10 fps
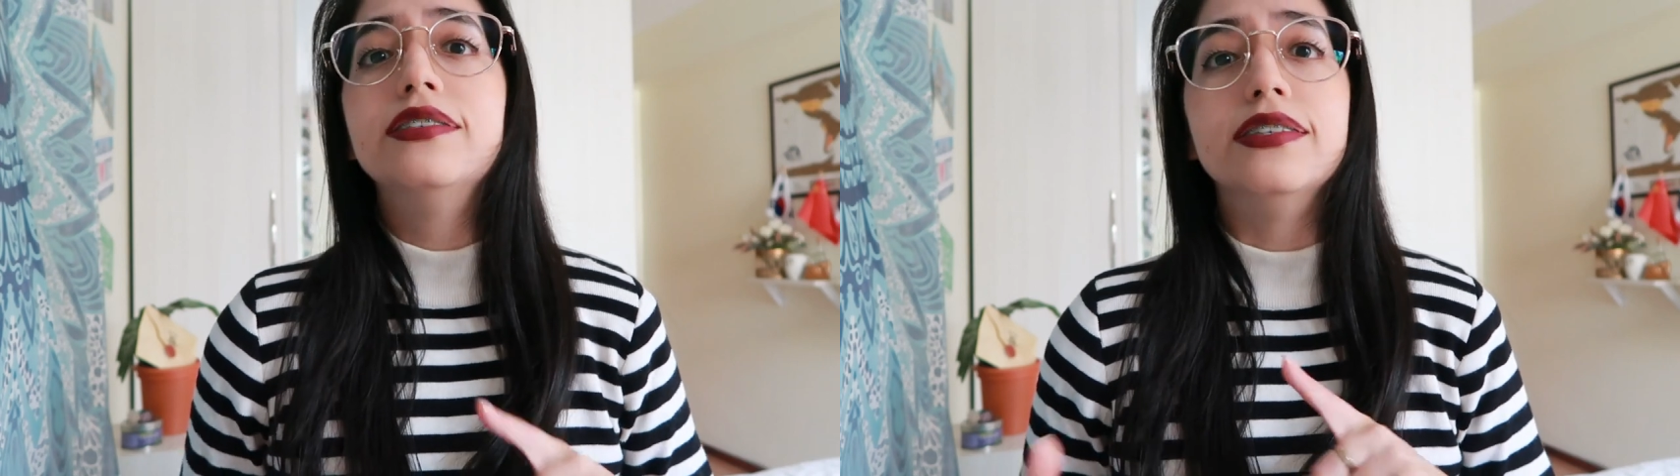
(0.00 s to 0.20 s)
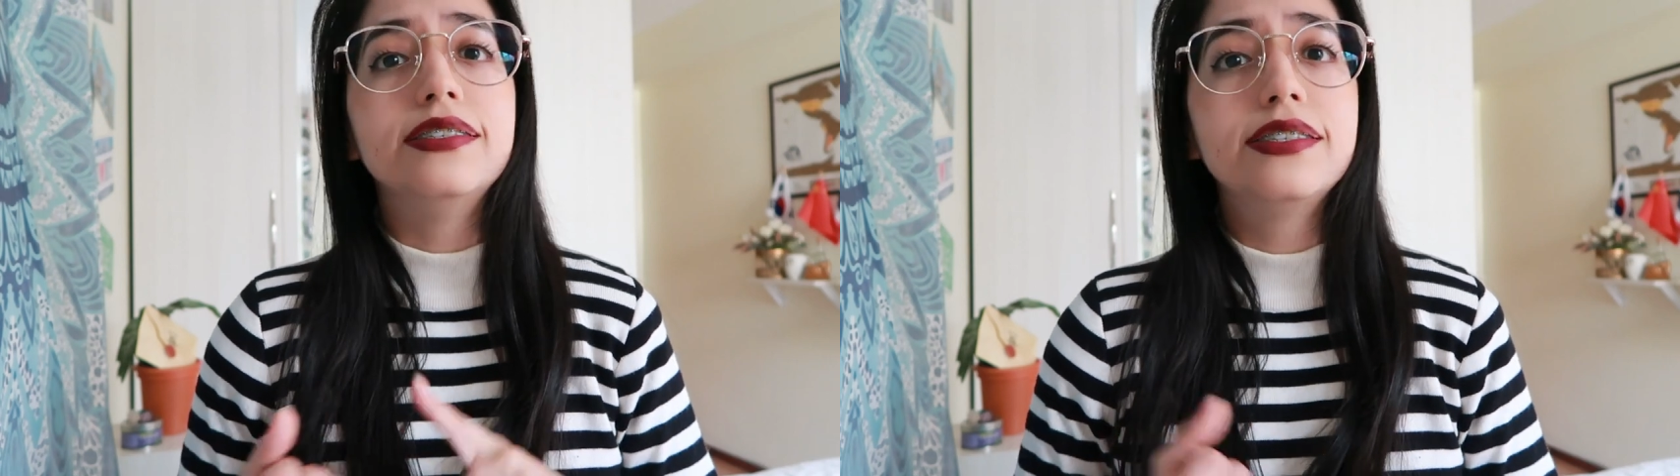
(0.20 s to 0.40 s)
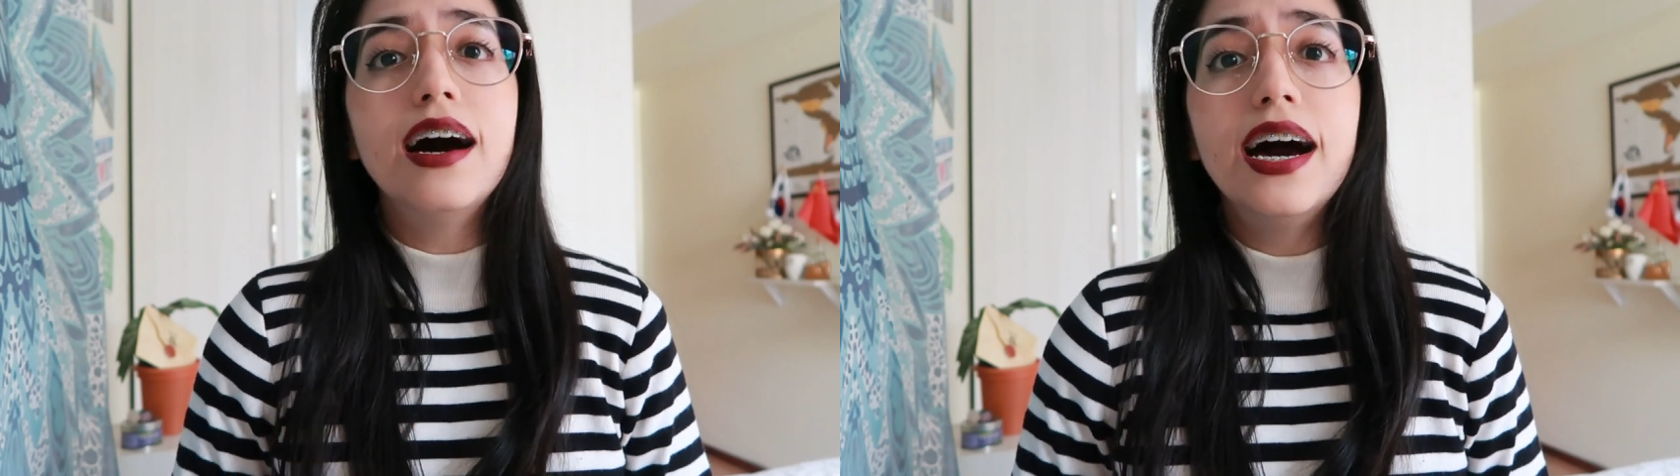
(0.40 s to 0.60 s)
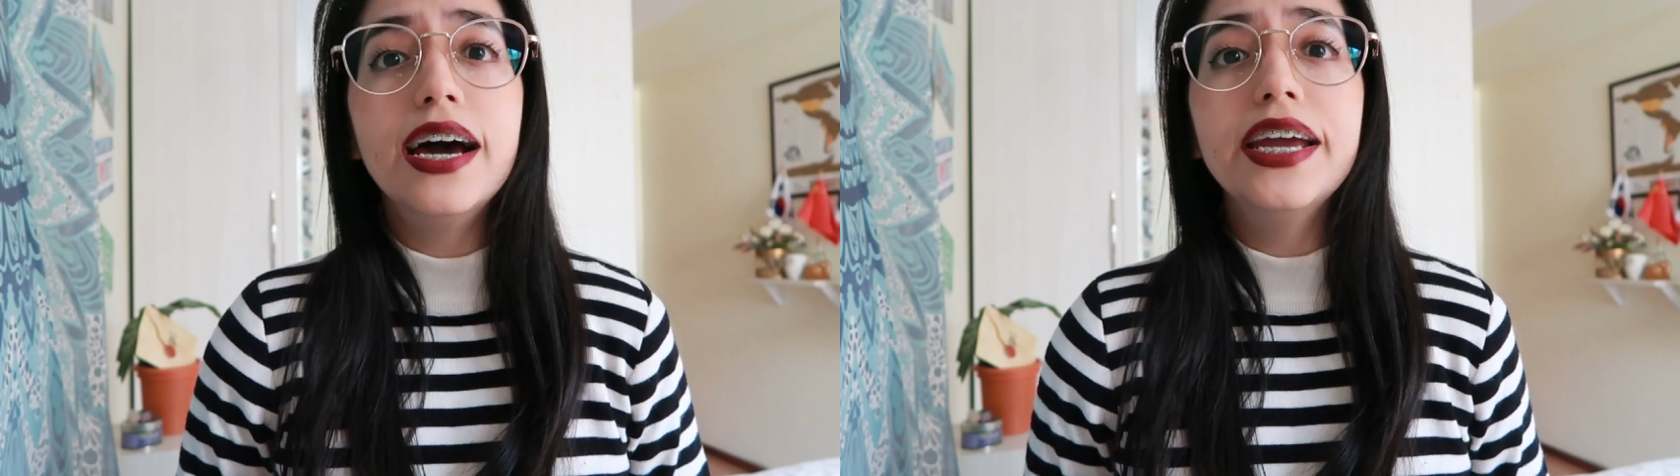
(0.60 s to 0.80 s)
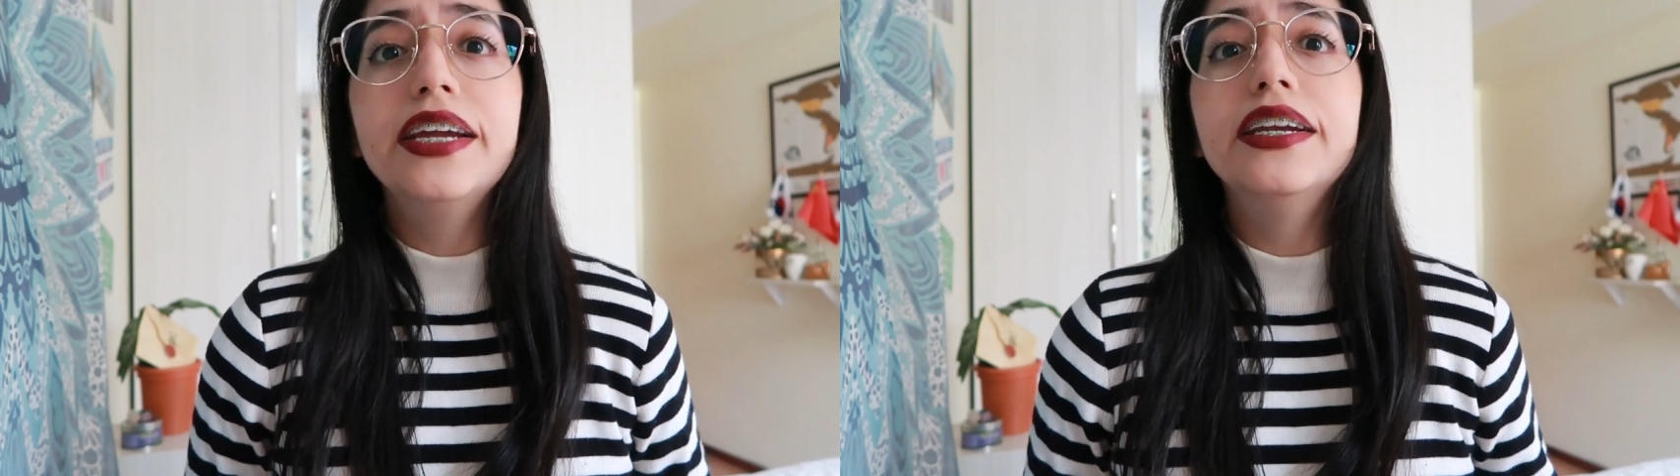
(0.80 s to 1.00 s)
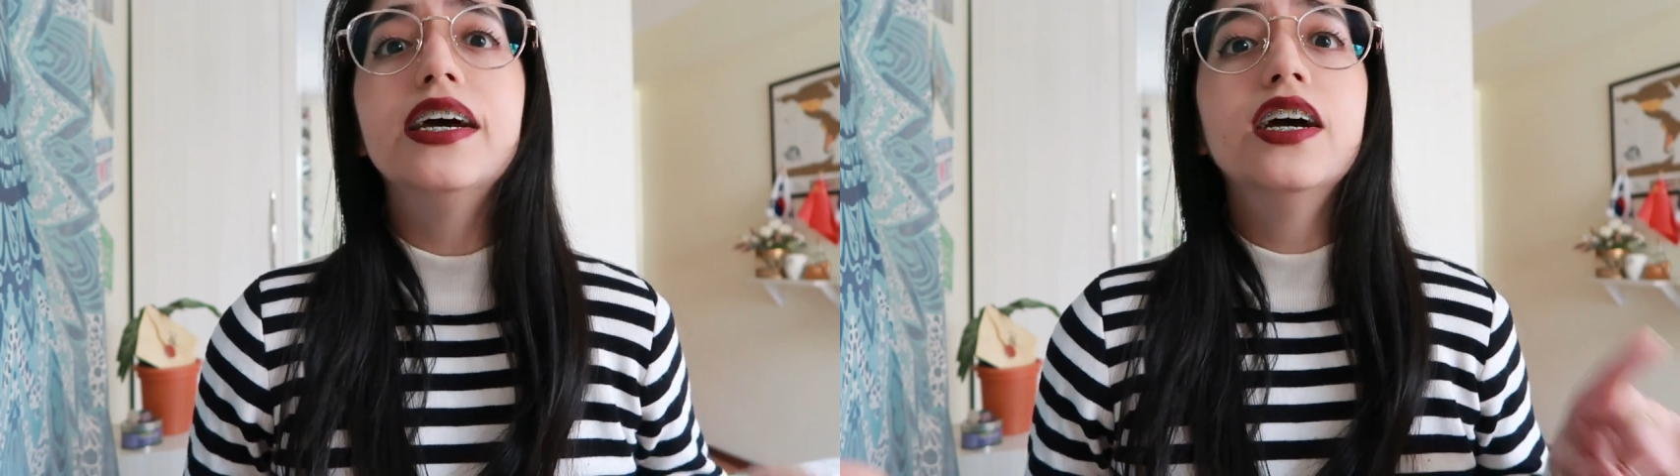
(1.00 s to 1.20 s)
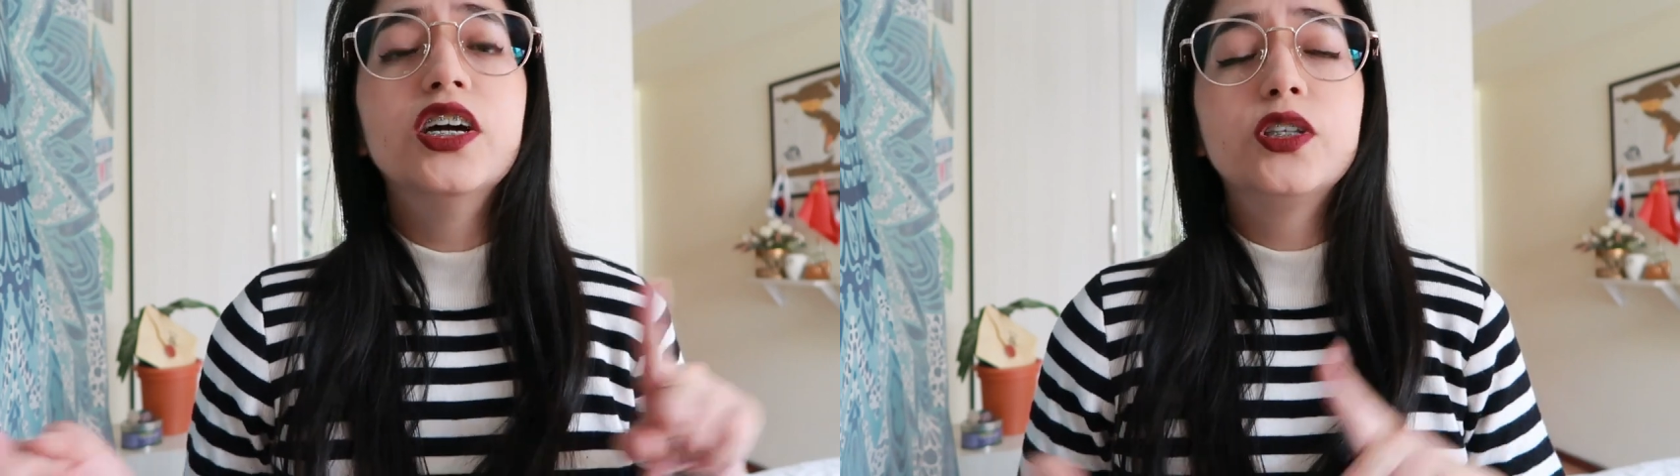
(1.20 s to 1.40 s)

design,